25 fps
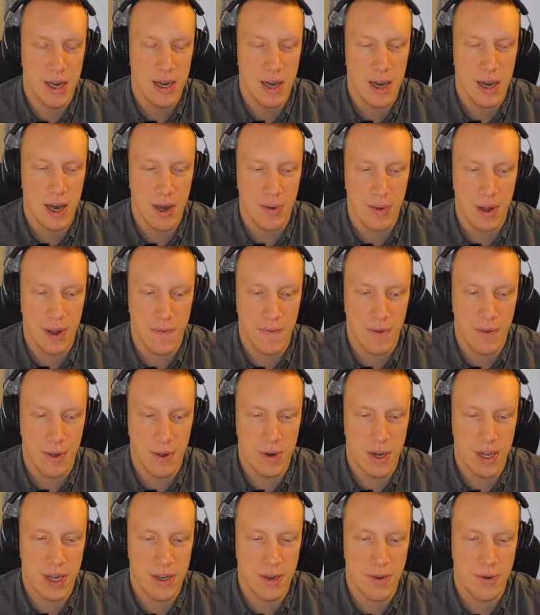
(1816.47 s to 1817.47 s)
Now, if
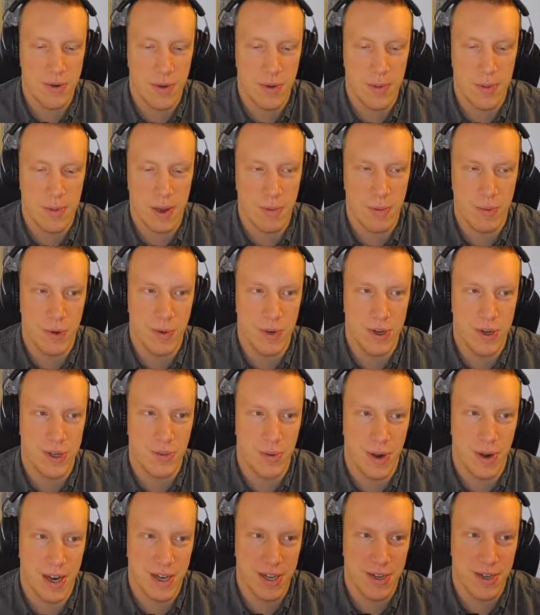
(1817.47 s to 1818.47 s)
only I could remember which
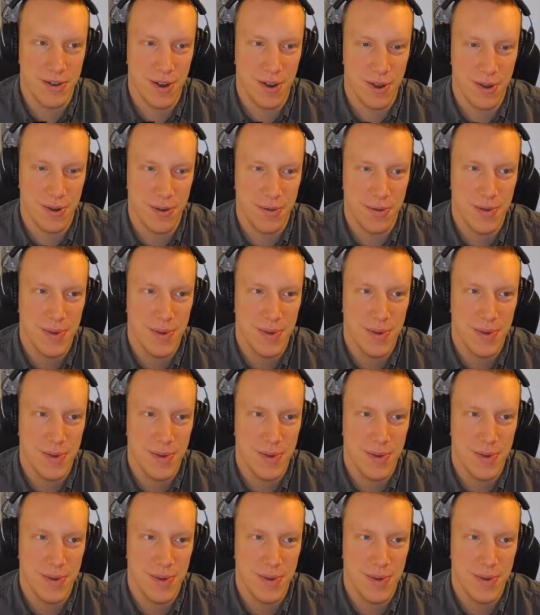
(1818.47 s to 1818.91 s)
way to go.